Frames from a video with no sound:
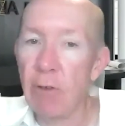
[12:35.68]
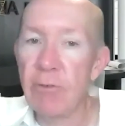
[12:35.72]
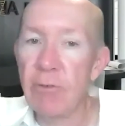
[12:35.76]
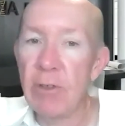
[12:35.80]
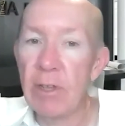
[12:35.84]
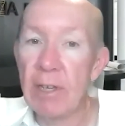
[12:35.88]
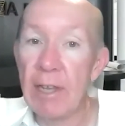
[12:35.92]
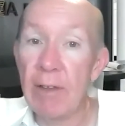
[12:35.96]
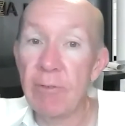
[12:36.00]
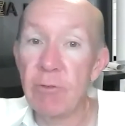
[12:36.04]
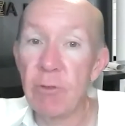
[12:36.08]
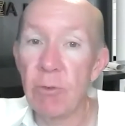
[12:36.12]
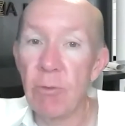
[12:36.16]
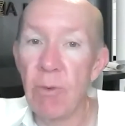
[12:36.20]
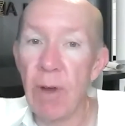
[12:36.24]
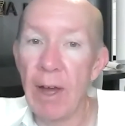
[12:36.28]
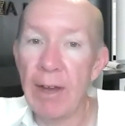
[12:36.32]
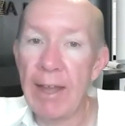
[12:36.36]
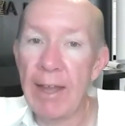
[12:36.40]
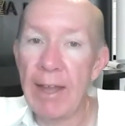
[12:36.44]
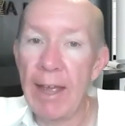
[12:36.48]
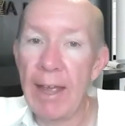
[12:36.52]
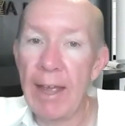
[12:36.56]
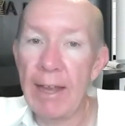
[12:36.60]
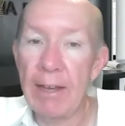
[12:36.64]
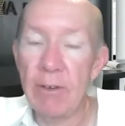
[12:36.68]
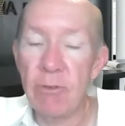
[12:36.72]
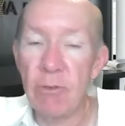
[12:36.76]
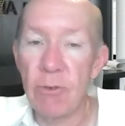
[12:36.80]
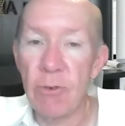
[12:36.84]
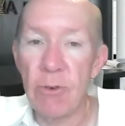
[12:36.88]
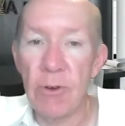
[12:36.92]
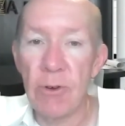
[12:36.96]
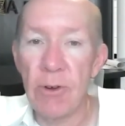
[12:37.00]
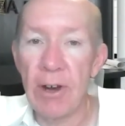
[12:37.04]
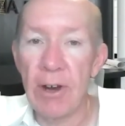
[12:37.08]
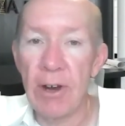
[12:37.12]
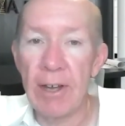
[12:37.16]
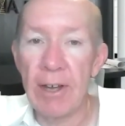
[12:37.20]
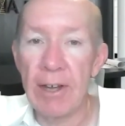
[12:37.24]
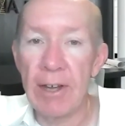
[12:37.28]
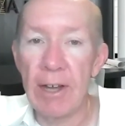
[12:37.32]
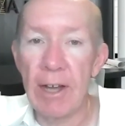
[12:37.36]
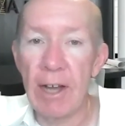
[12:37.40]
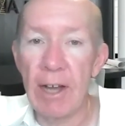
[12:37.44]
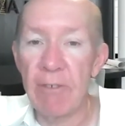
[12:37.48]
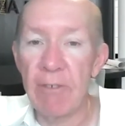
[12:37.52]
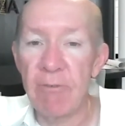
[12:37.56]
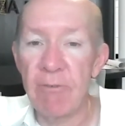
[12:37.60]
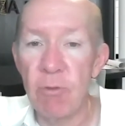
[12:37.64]
off your left or right hand or
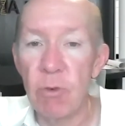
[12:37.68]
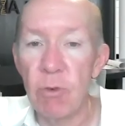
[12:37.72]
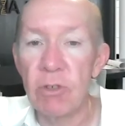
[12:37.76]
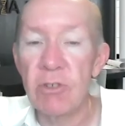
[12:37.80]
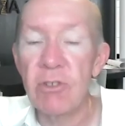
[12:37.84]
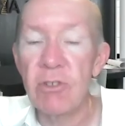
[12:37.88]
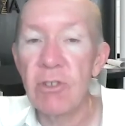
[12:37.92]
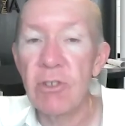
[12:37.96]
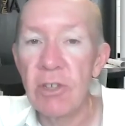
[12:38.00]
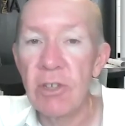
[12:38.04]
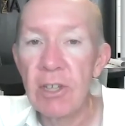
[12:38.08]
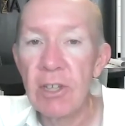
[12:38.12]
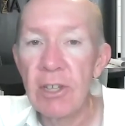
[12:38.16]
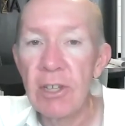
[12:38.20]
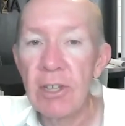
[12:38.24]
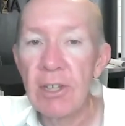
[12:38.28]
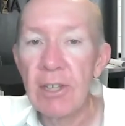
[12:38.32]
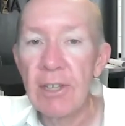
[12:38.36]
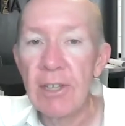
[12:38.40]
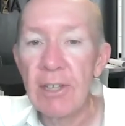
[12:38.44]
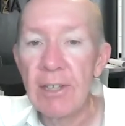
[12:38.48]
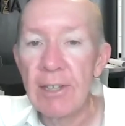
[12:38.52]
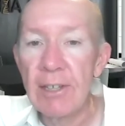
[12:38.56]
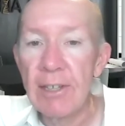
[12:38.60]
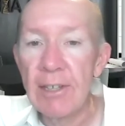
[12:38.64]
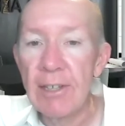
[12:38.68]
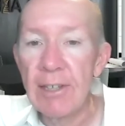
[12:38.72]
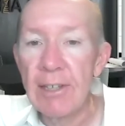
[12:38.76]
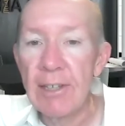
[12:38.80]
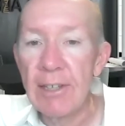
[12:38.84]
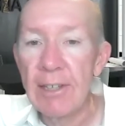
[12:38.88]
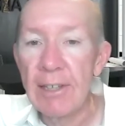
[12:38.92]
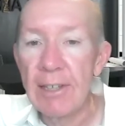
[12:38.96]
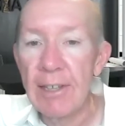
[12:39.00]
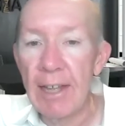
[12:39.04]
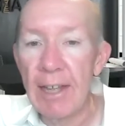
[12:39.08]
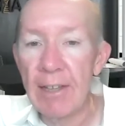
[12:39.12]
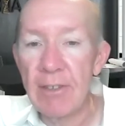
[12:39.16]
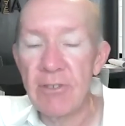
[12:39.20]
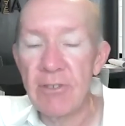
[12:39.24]
a, a foot. That's right.